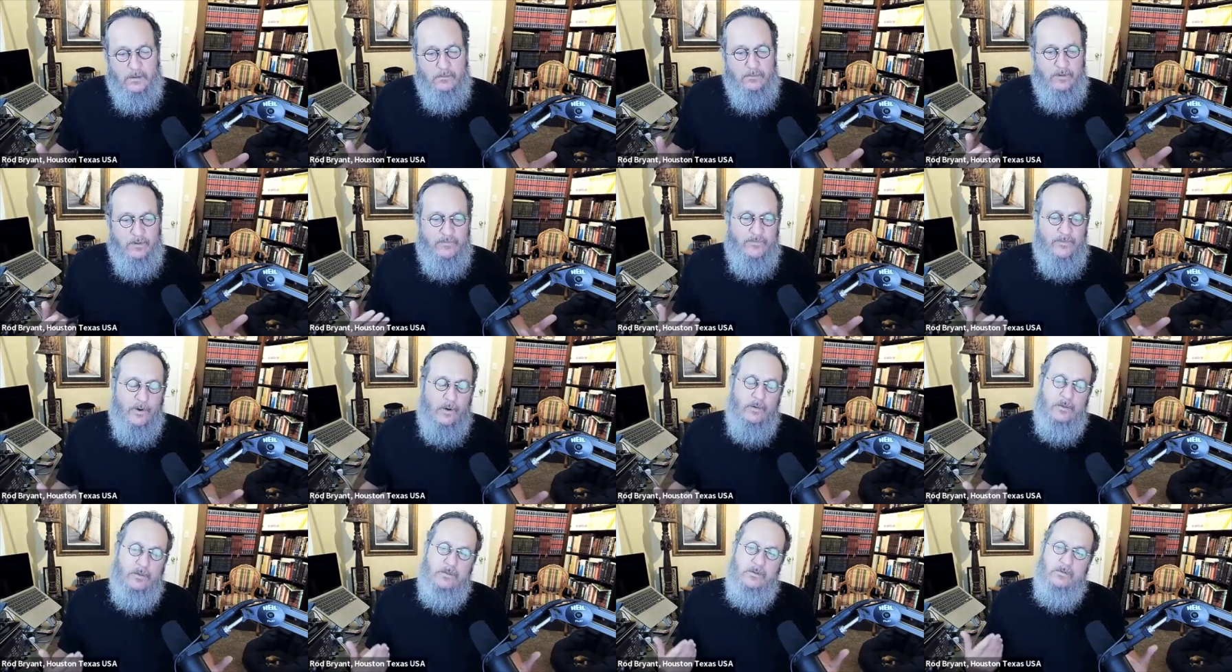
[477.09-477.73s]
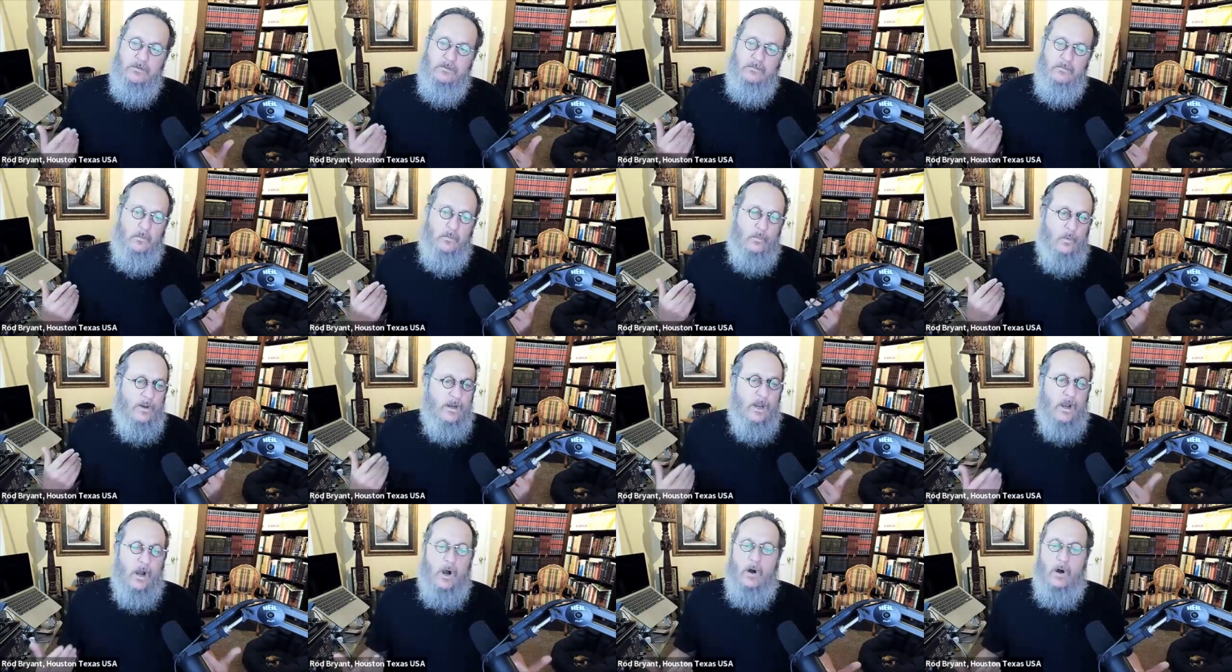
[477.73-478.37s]
But folks,
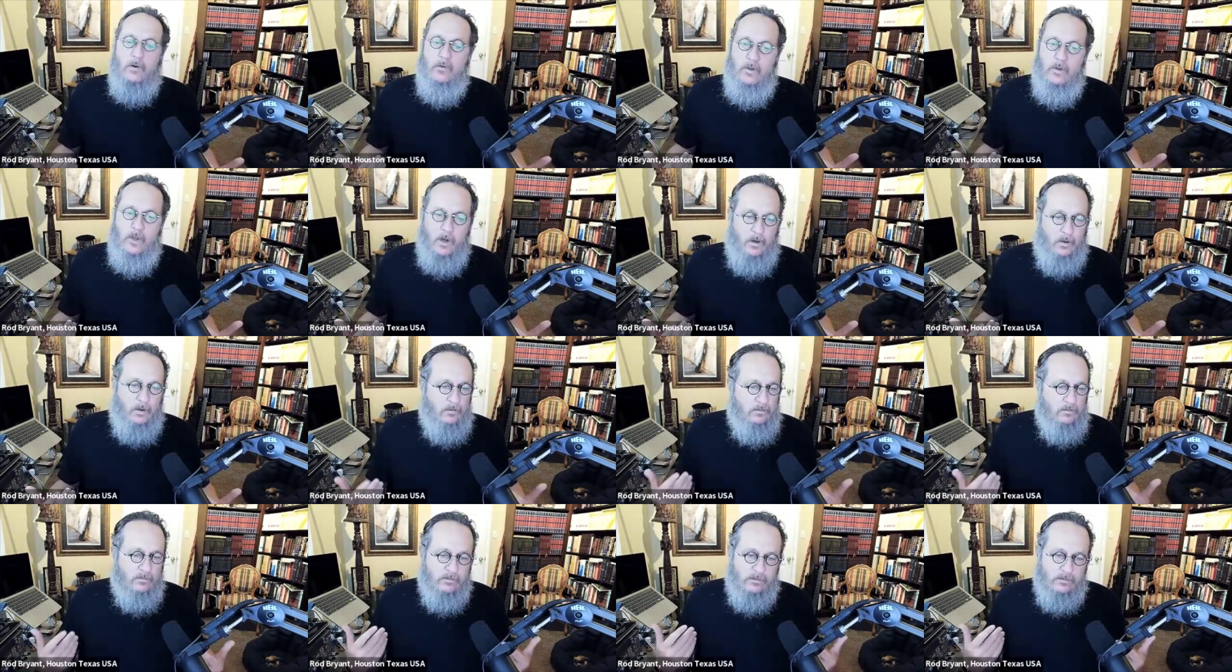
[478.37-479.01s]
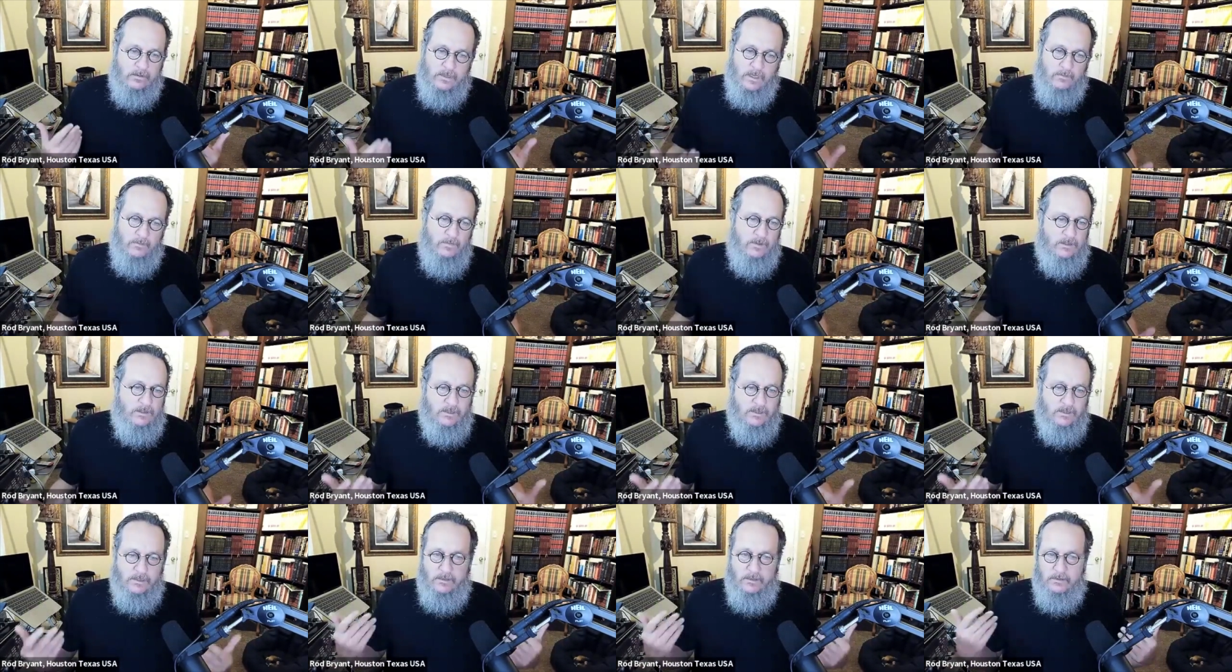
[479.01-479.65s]
we all know
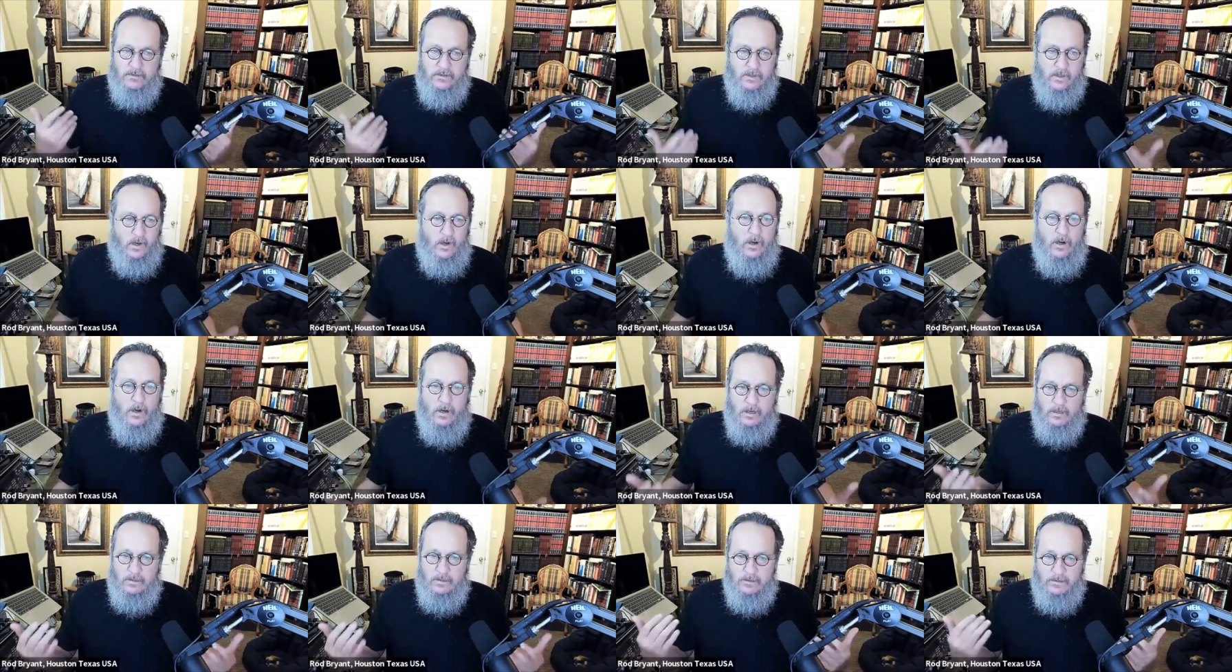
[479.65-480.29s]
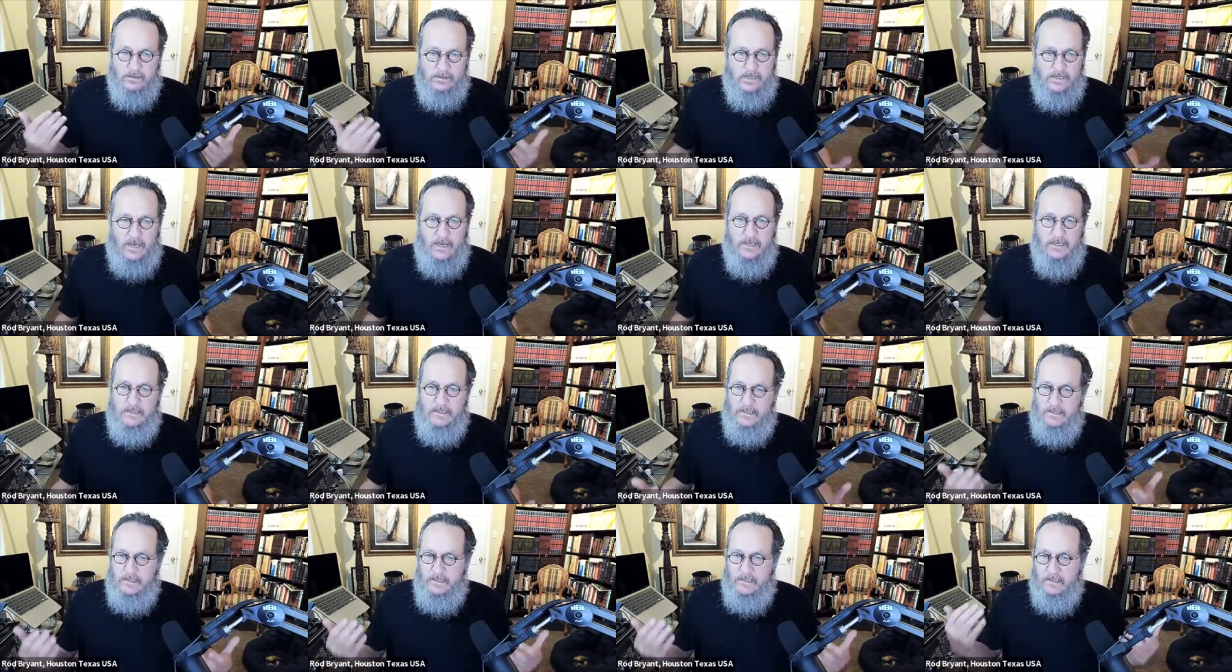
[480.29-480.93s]
Timothy, Tar,
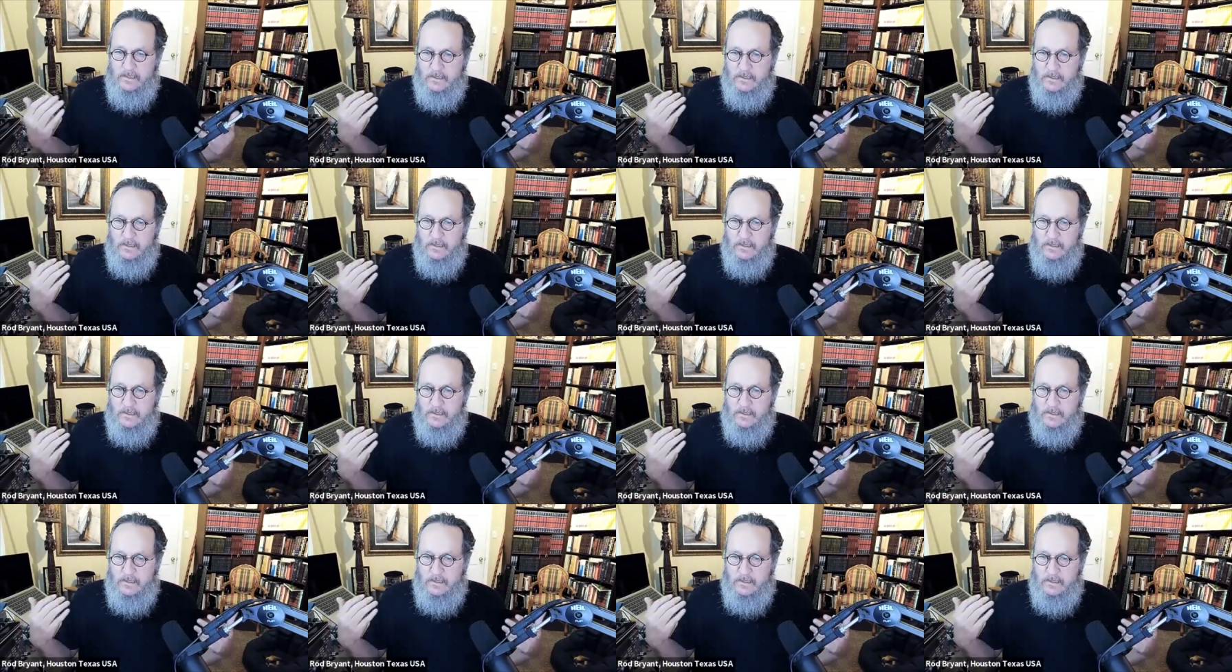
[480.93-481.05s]
Sandy,